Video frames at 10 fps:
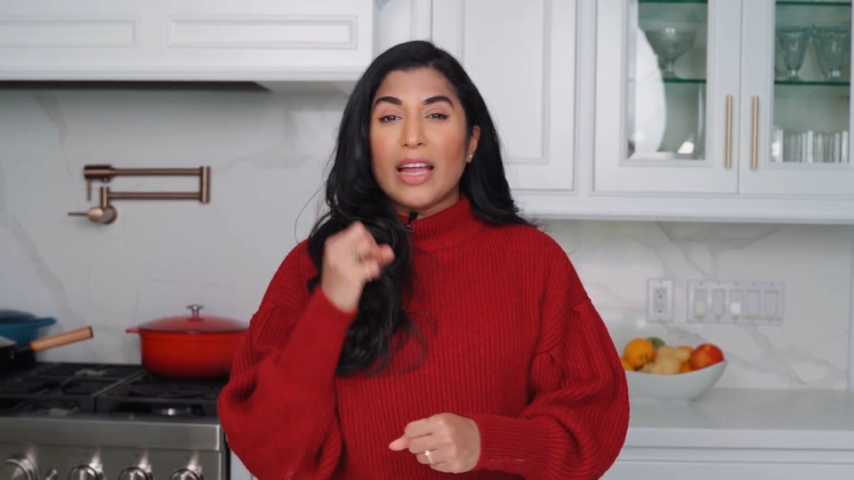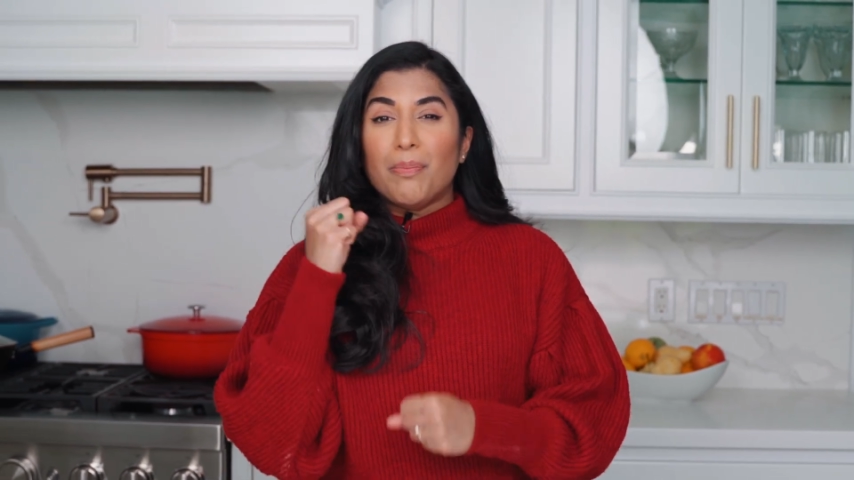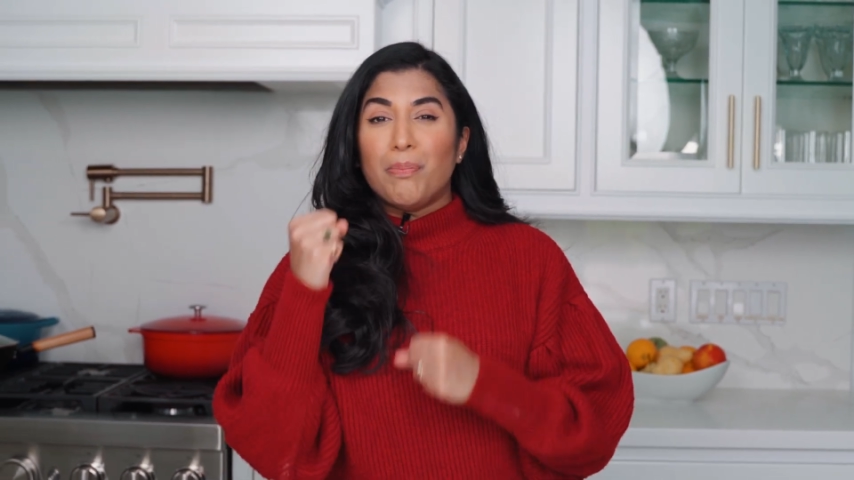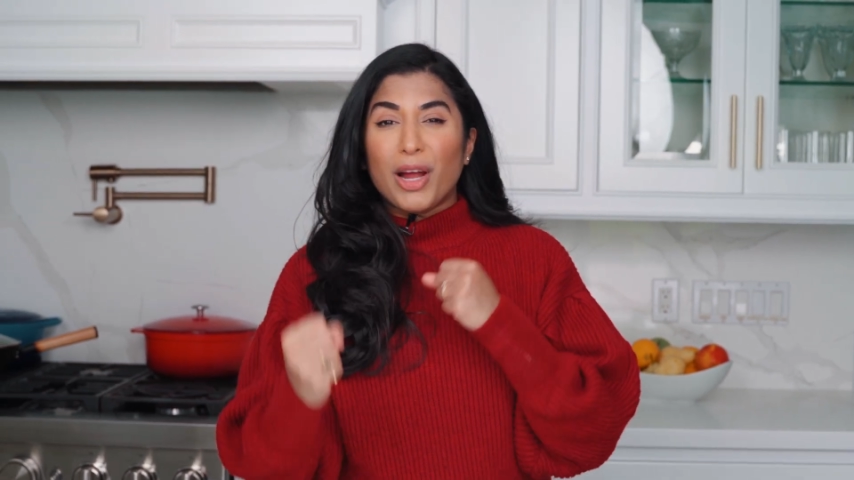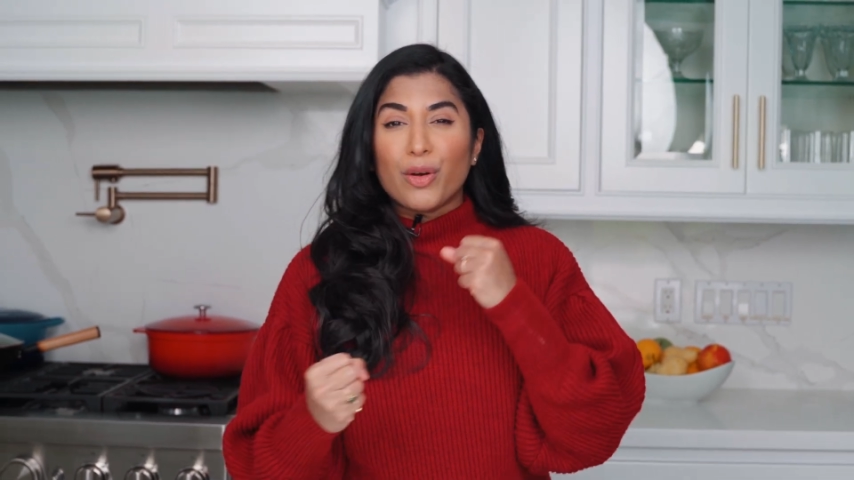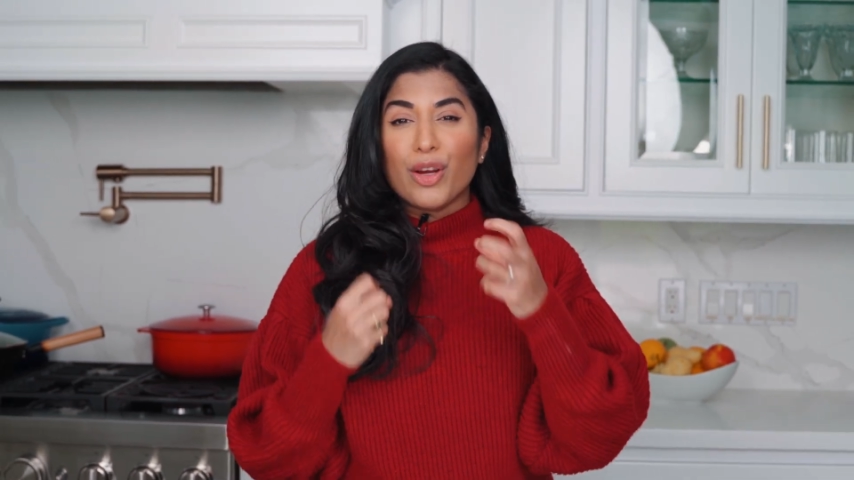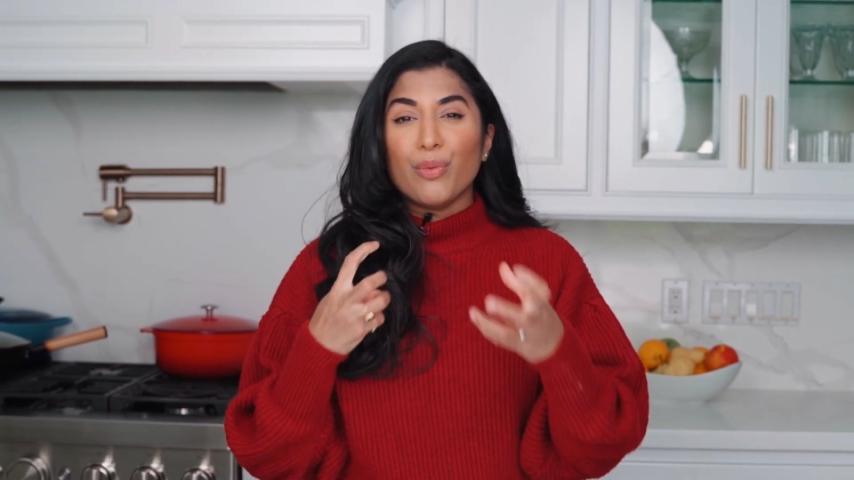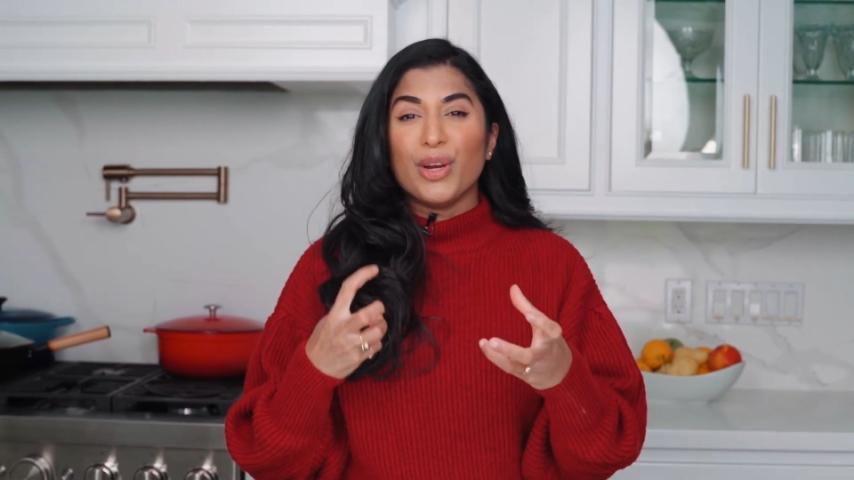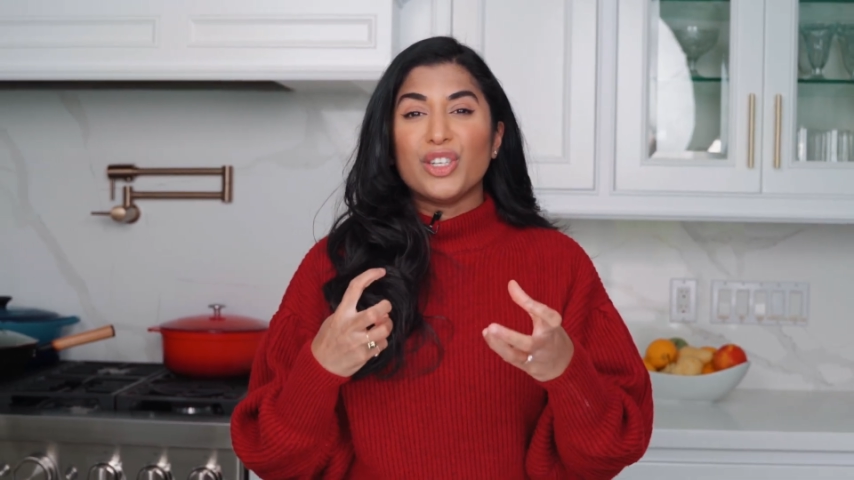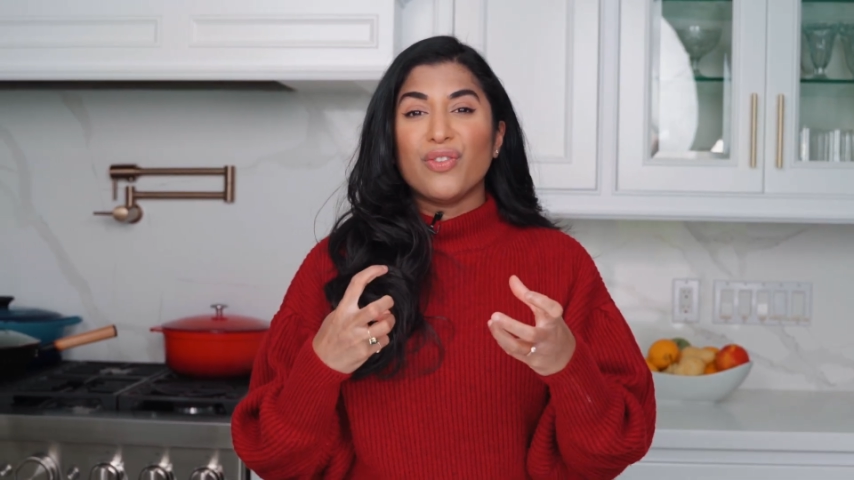that buttery
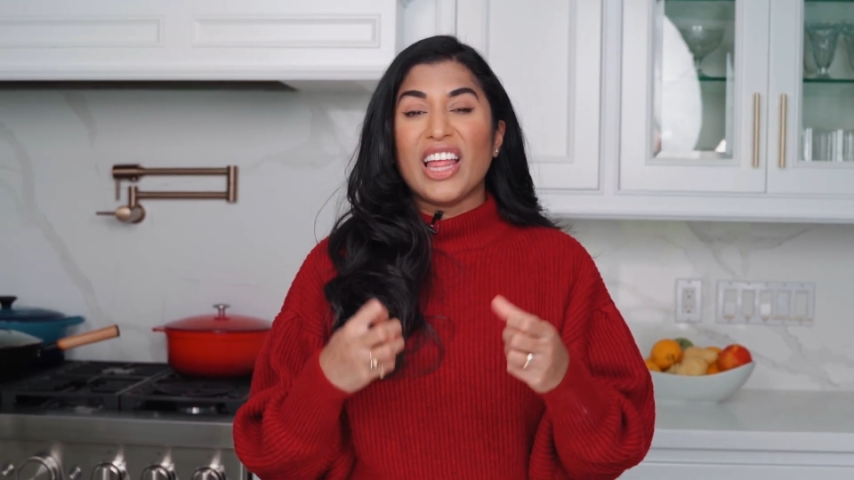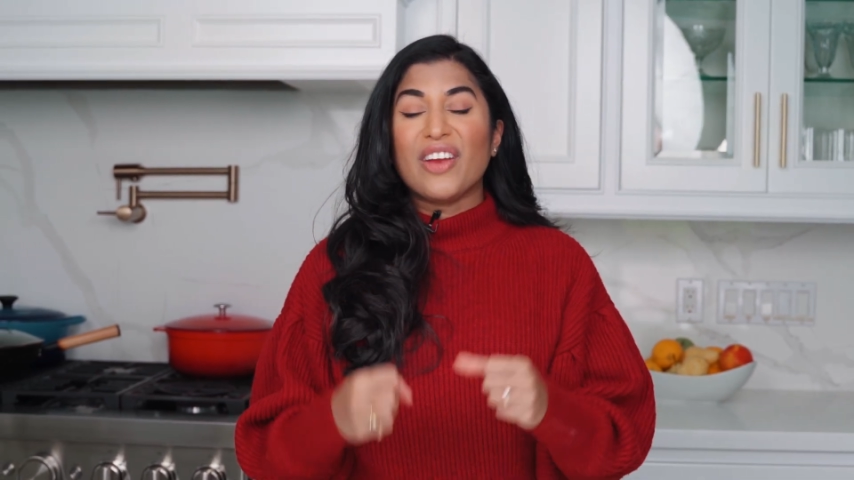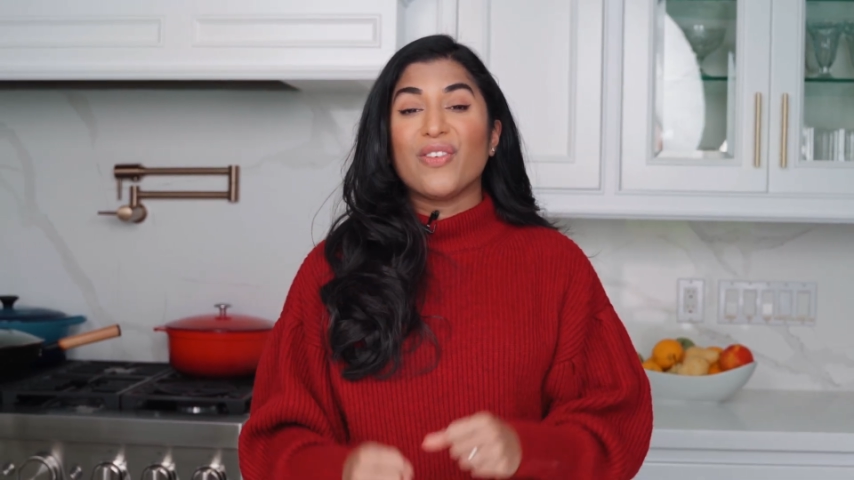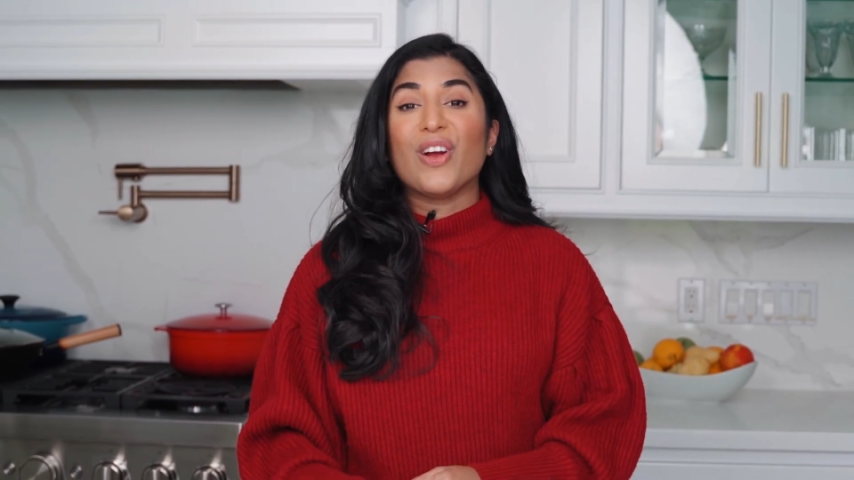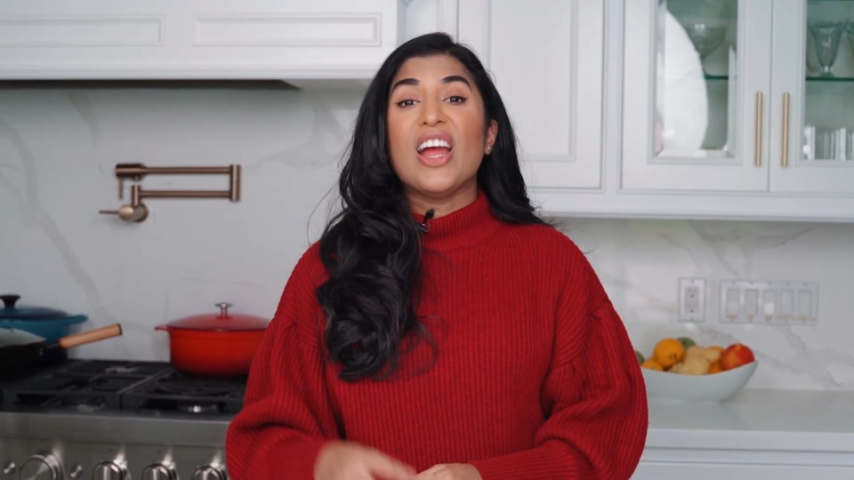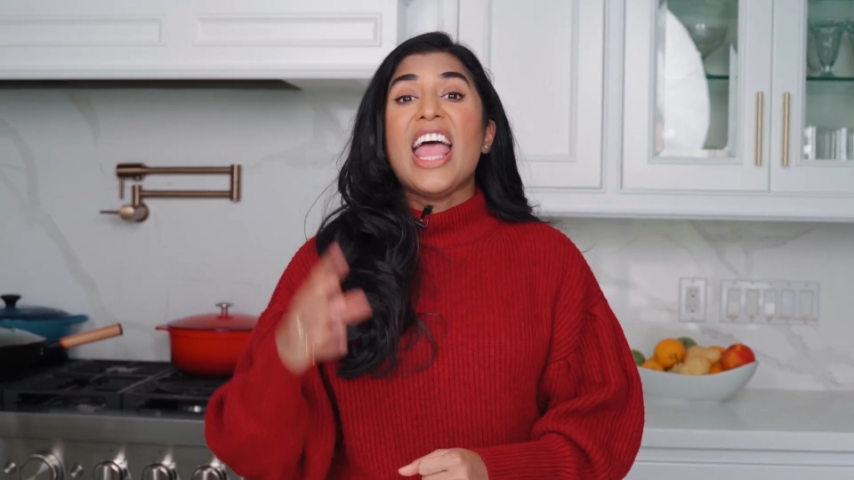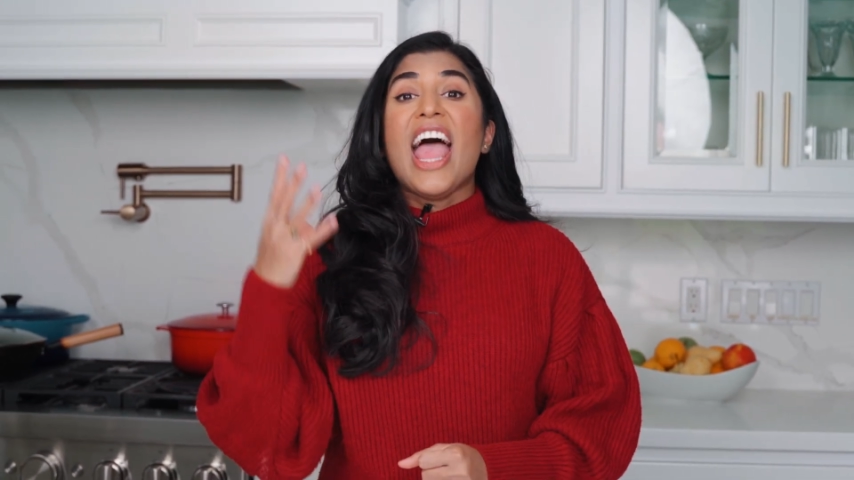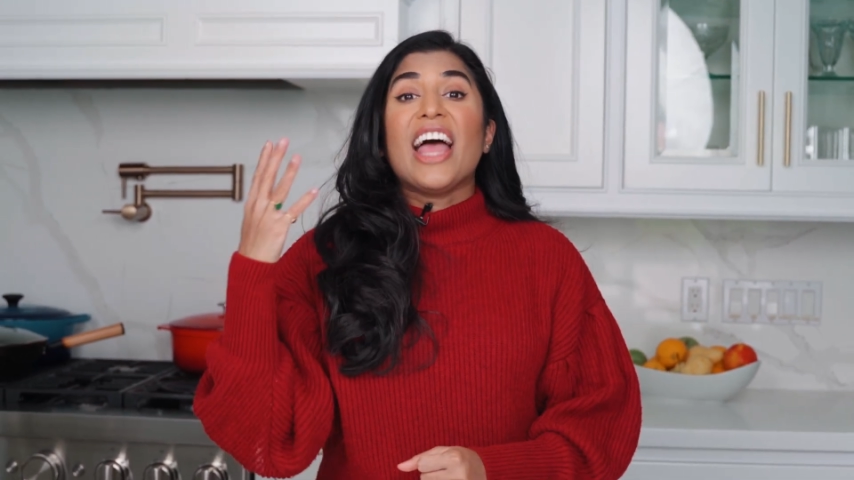rich flavor,